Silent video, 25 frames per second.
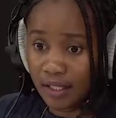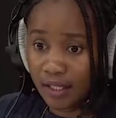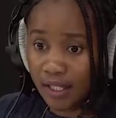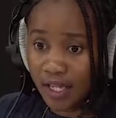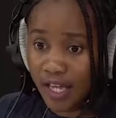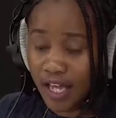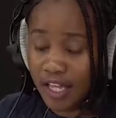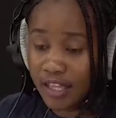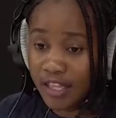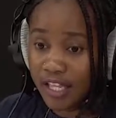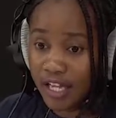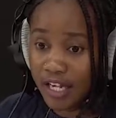
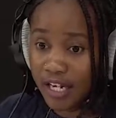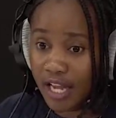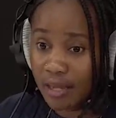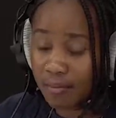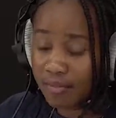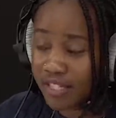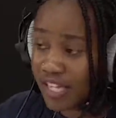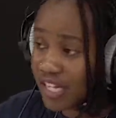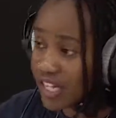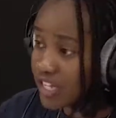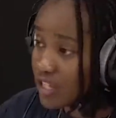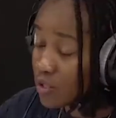And then
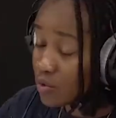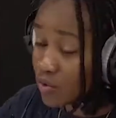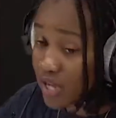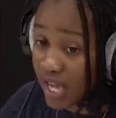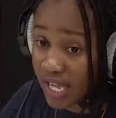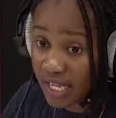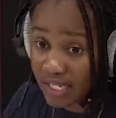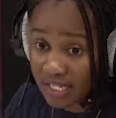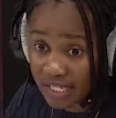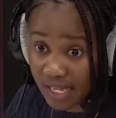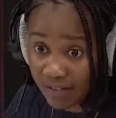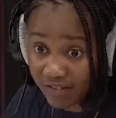I'm telling you
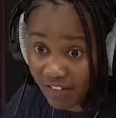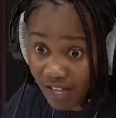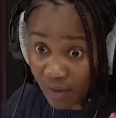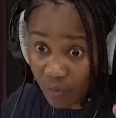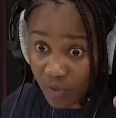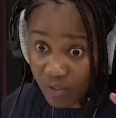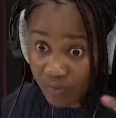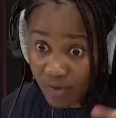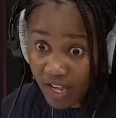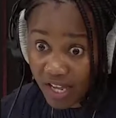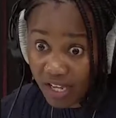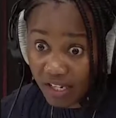guys, I've
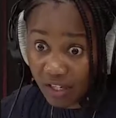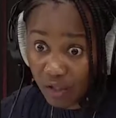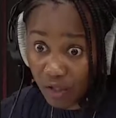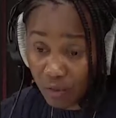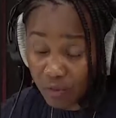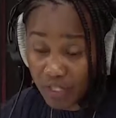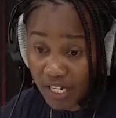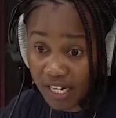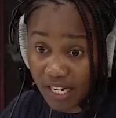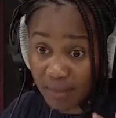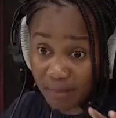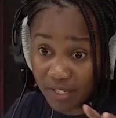come with my
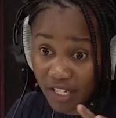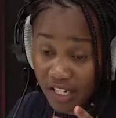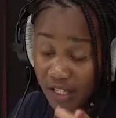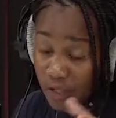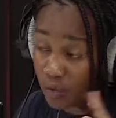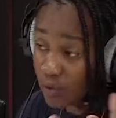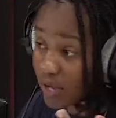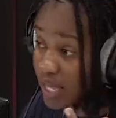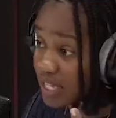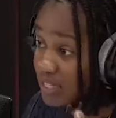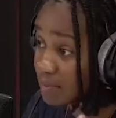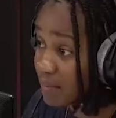helicopter and I'm telling
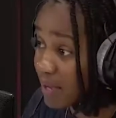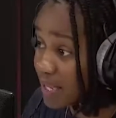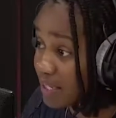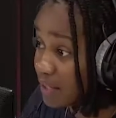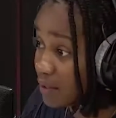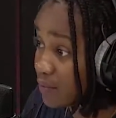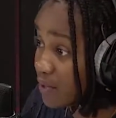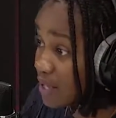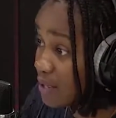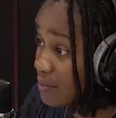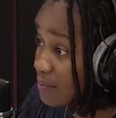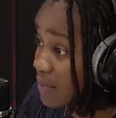you guys, by
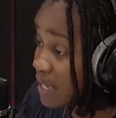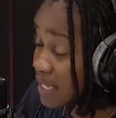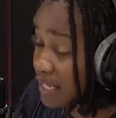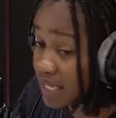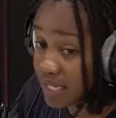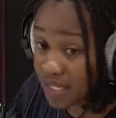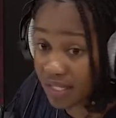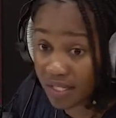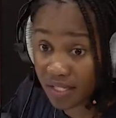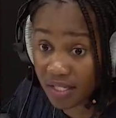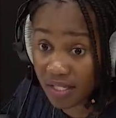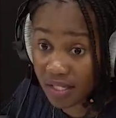the way, my
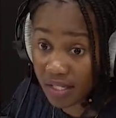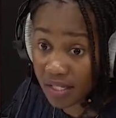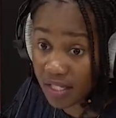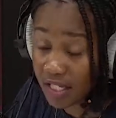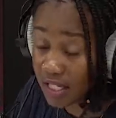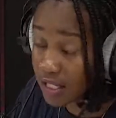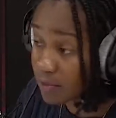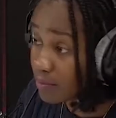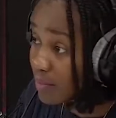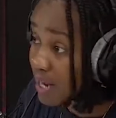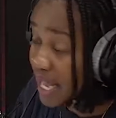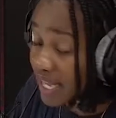kids
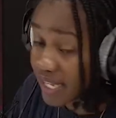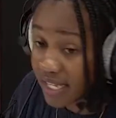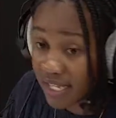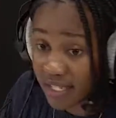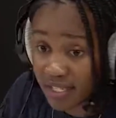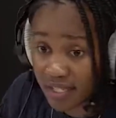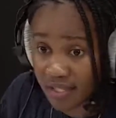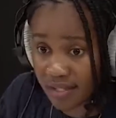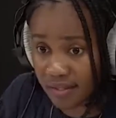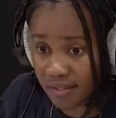need blankets.